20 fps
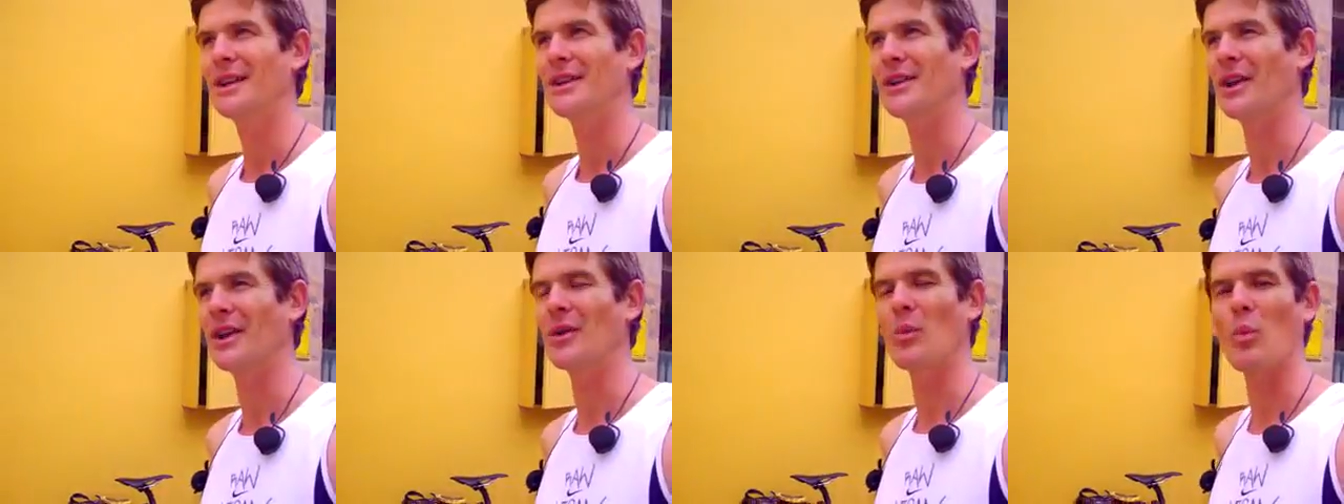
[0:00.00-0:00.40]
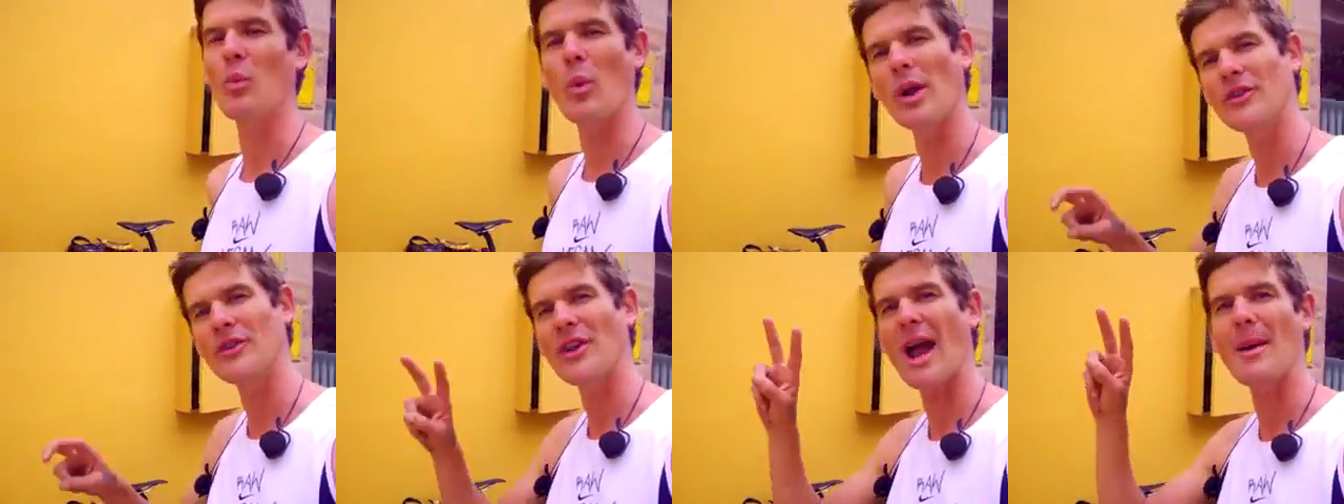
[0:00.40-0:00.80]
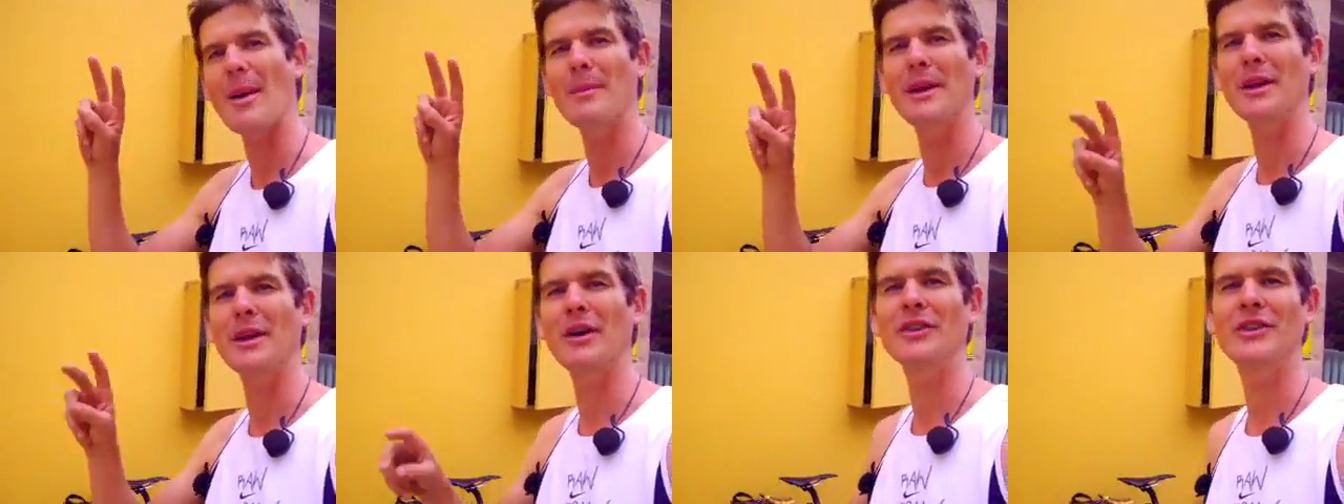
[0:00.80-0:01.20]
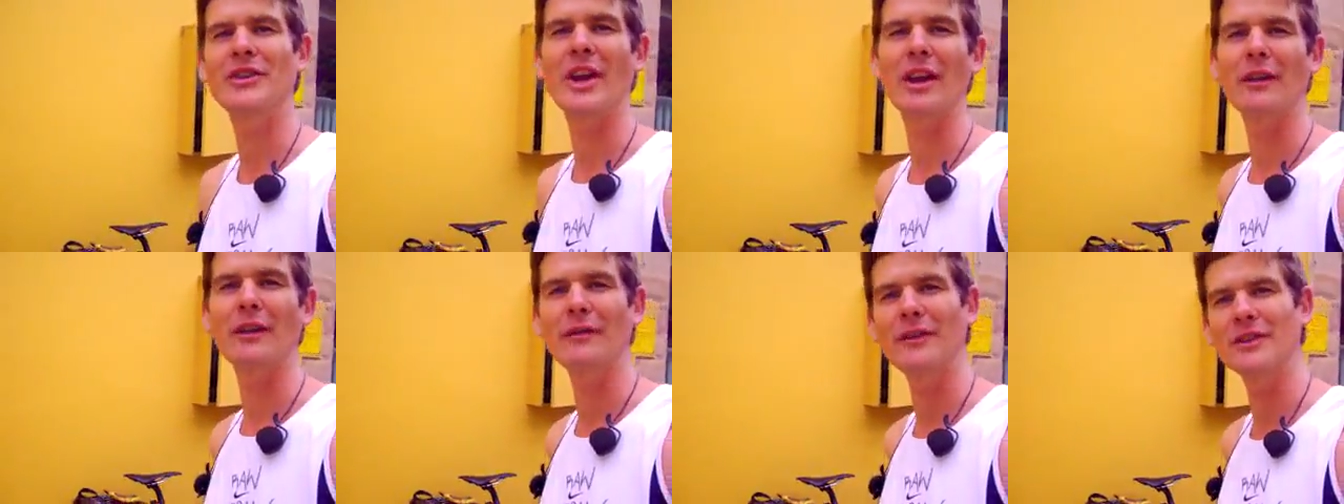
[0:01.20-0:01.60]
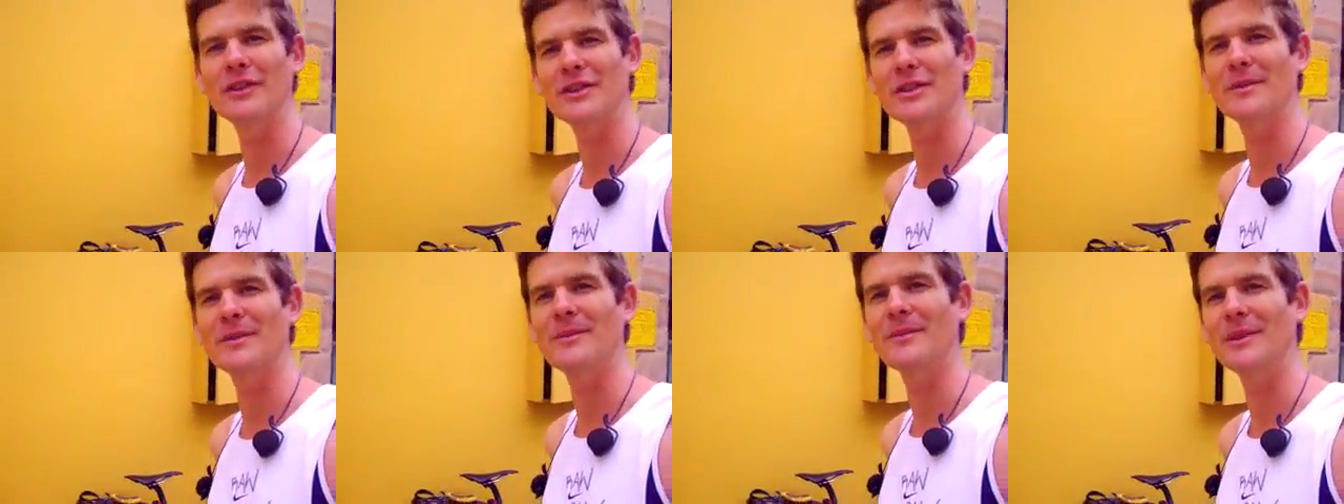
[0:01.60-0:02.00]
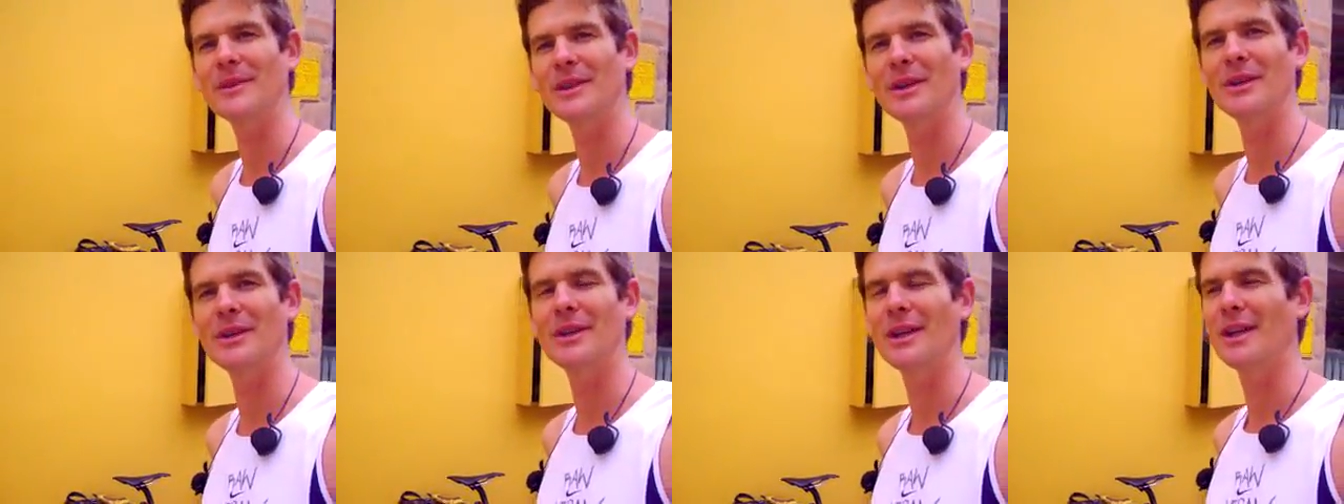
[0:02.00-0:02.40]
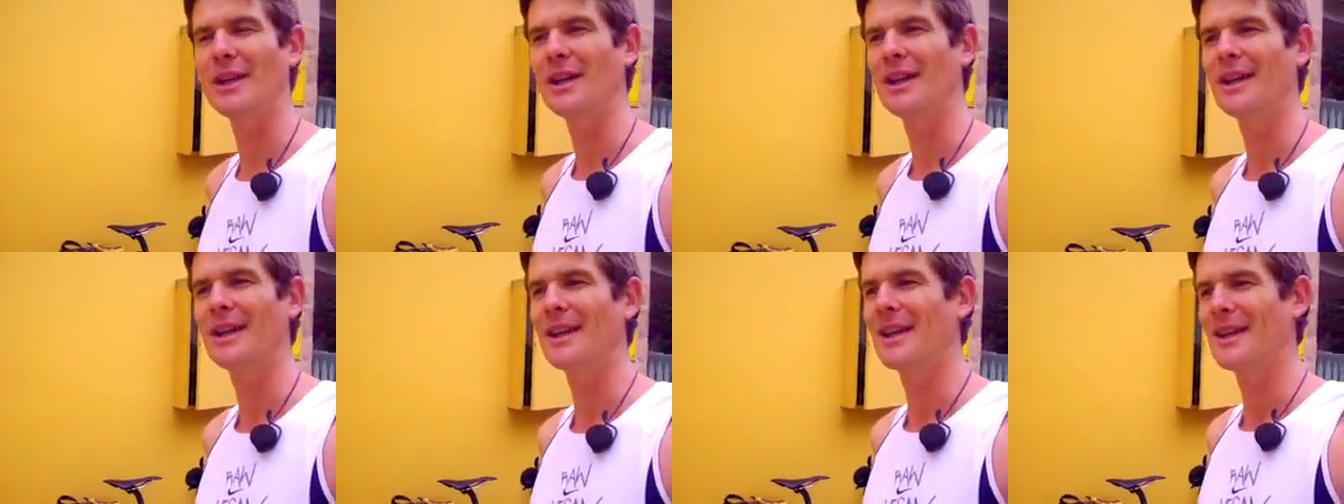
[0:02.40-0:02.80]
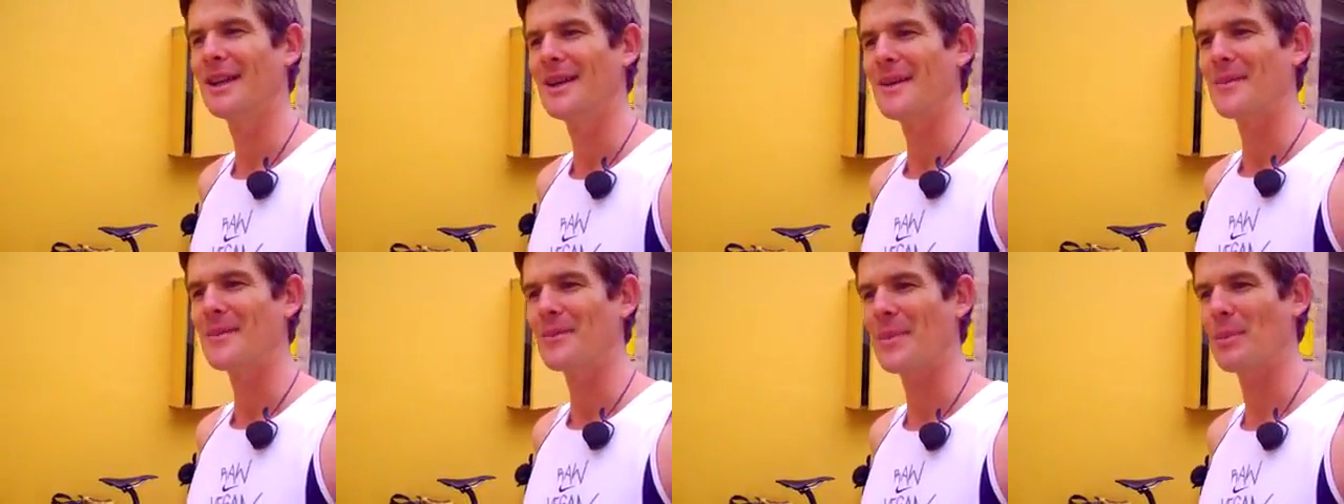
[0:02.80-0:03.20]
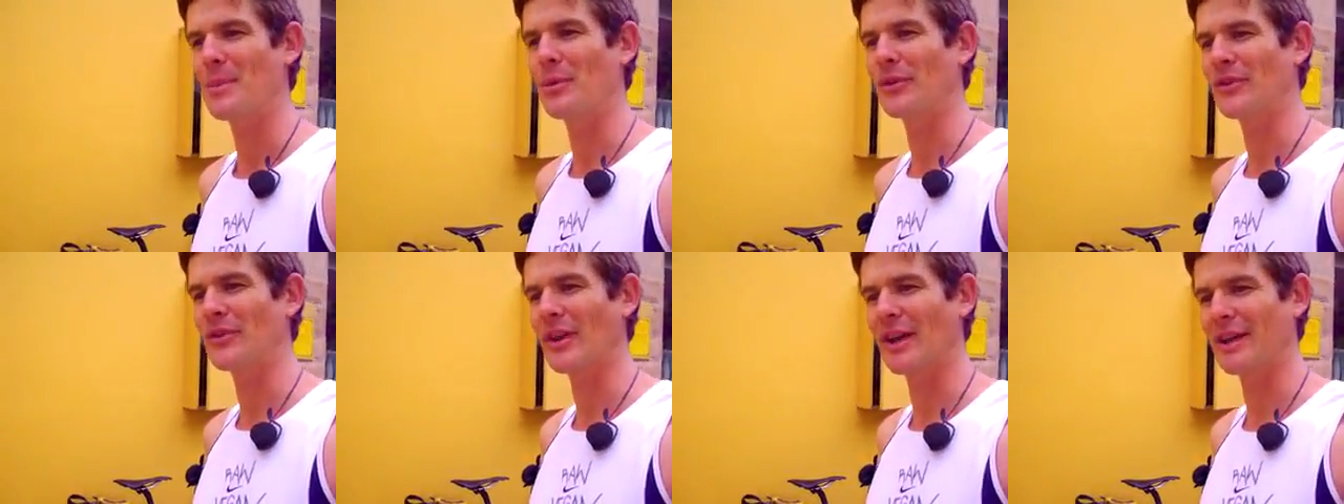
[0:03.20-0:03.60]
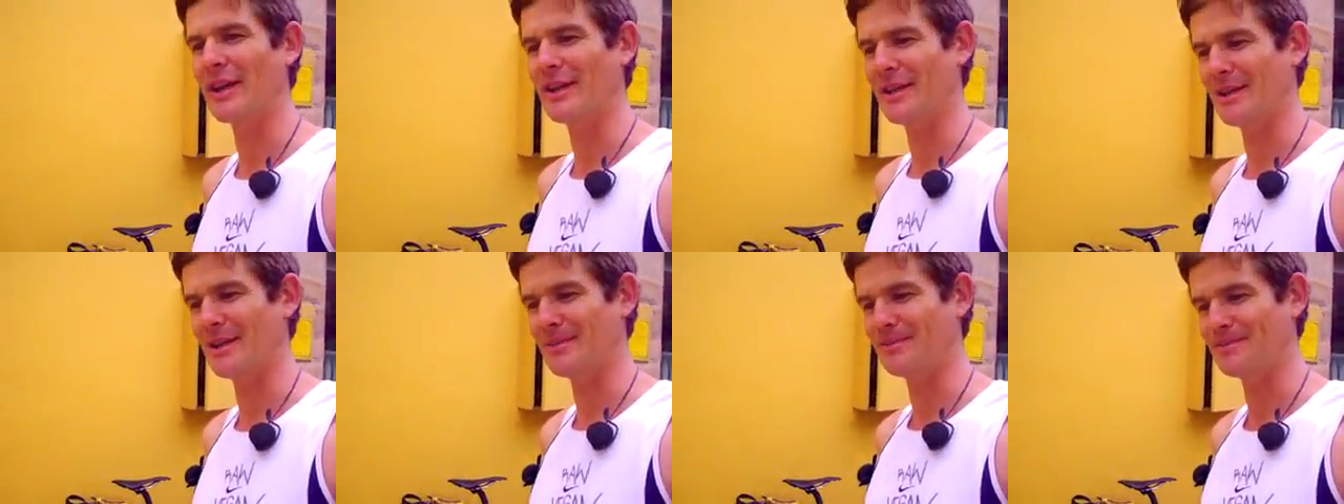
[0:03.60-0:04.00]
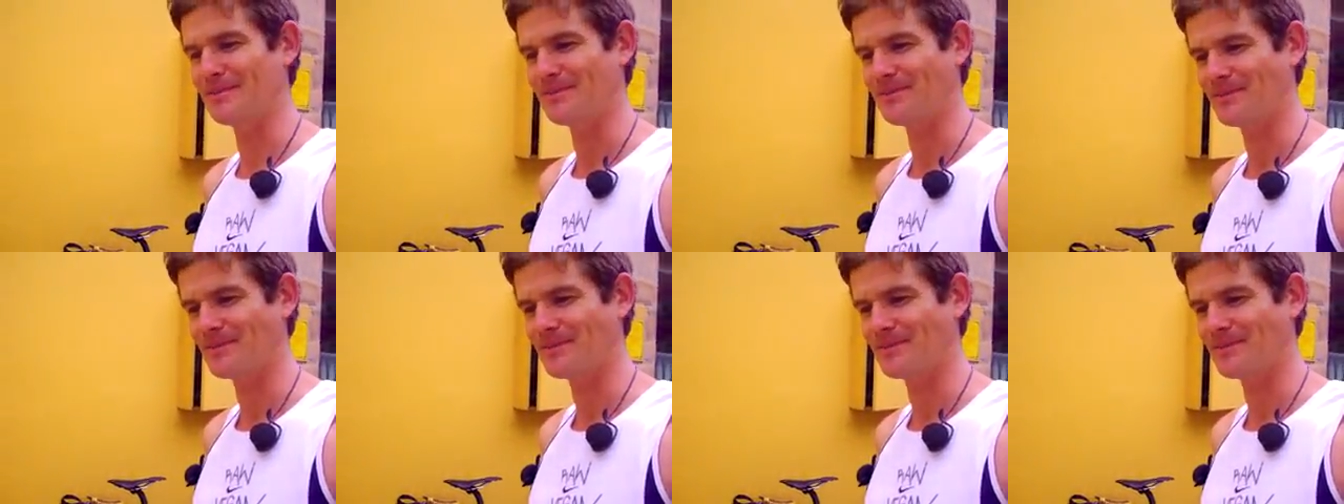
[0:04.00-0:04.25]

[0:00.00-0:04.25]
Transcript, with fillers: you know, what's happening on television. You know, people say, um,